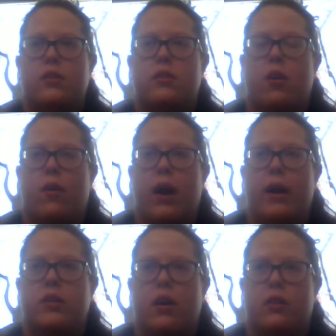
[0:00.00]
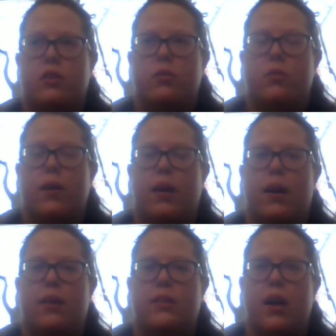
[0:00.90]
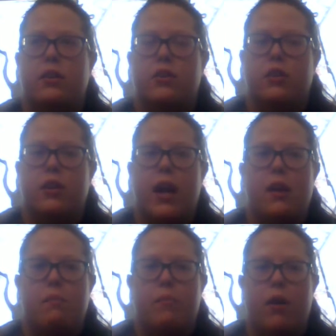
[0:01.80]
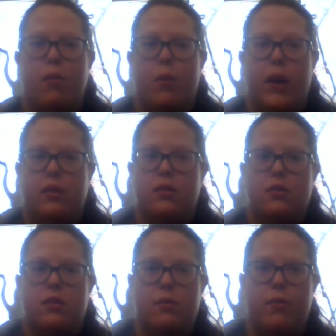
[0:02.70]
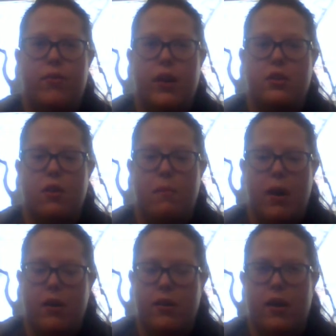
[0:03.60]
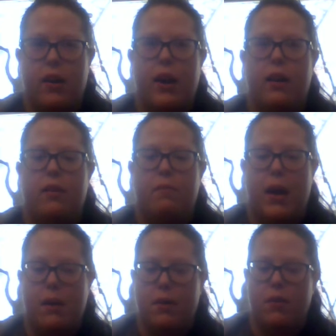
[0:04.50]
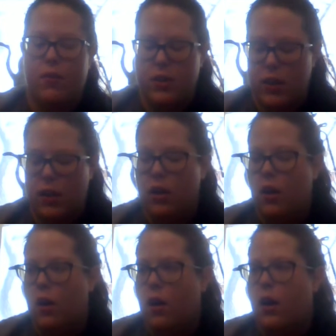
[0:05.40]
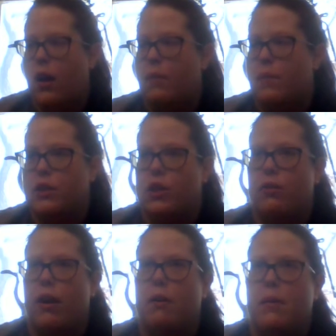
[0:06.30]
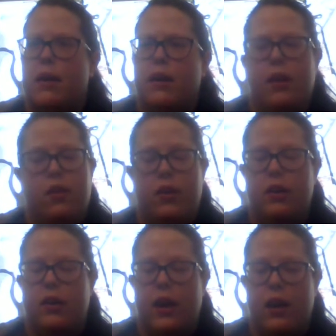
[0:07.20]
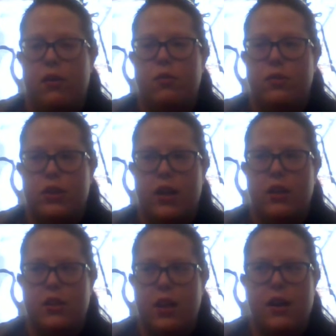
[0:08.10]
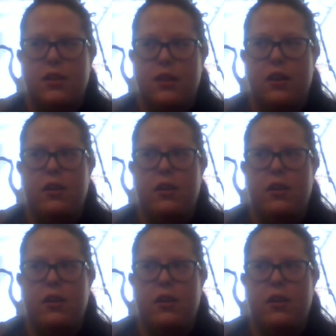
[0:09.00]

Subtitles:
So I talked to Dr. Ann Barrett-Wicks, Professor Emerita at Miami University, and she recommended I look into KU, and she actually has